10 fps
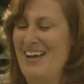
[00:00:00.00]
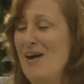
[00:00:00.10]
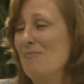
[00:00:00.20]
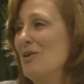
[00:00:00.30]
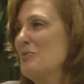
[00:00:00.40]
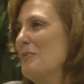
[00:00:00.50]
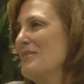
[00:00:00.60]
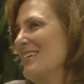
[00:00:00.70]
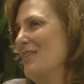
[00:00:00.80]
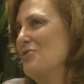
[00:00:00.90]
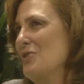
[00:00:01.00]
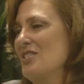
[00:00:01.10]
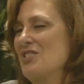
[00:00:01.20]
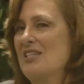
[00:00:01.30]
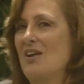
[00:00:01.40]
Most people said, "Oh, Joyce,
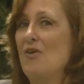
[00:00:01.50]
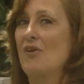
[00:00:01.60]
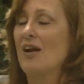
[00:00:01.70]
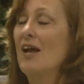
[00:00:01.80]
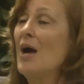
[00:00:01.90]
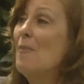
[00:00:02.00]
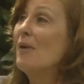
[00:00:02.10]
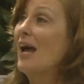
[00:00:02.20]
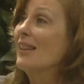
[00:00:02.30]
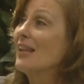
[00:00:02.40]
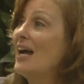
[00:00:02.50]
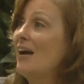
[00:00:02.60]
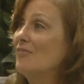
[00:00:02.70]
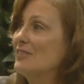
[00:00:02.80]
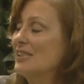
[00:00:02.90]
just get over it." But I
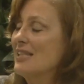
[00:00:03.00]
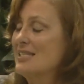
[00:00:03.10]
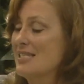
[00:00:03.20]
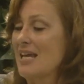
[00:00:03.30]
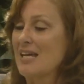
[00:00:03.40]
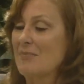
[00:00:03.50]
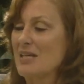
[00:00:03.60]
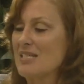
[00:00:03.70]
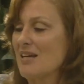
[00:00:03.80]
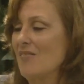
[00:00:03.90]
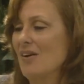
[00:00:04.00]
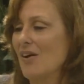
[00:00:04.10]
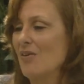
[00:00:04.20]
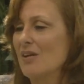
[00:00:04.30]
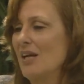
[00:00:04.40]
left saying to myself,
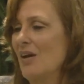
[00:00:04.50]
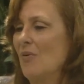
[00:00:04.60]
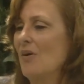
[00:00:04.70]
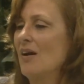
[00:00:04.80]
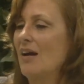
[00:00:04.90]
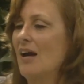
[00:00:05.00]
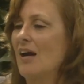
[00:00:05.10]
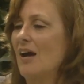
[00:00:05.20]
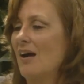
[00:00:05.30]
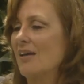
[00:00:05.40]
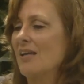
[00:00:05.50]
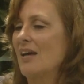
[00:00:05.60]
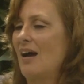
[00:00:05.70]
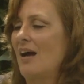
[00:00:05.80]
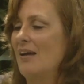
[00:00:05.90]
"Oh, you know,
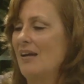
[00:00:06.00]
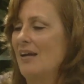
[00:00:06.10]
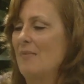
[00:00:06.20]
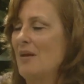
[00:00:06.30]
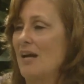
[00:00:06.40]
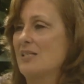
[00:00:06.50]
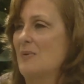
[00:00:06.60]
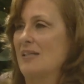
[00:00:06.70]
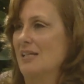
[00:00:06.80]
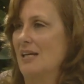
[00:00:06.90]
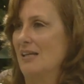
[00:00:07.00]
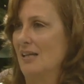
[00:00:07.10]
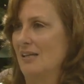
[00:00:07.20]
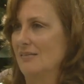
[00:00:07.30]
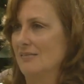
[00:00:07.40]
I am not expecting anything,"
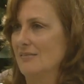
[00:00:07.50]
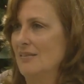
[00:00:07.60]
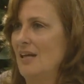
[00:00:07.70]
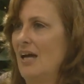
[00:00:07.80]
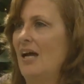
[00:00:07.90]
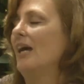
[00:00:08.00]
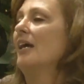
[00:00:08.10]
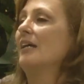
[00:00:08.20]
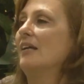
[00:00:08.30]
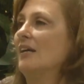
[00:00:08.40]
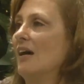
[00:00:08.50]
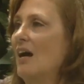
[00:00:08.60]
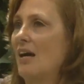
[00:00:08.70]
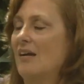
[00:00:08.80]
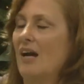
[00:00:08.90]
and
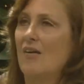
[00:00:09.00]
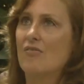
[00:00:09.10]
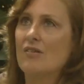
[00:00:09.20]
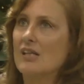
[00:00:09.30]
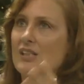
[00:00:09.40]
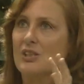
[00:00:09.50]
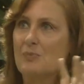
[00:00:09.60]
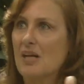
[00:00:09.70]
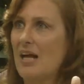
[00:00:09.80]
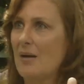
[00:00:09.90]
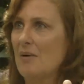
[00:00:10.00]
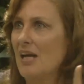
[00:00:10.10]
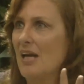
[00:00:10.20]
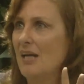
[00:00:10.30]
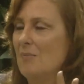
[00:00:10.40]
I really just put it out of my
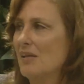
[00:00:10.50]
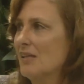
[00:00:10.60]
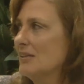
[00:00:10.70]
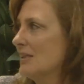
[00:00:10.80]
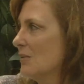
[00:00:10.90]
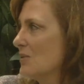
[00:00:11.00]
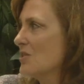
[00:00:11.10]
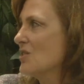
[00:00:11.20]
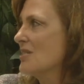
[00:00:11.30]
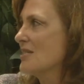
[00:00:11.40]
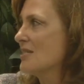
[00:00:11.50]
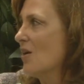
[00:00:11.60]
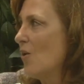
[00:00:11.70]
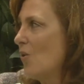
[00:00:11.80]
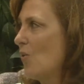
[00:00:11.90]
head because it was just
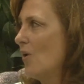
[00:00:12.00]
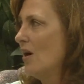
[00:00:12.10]
so.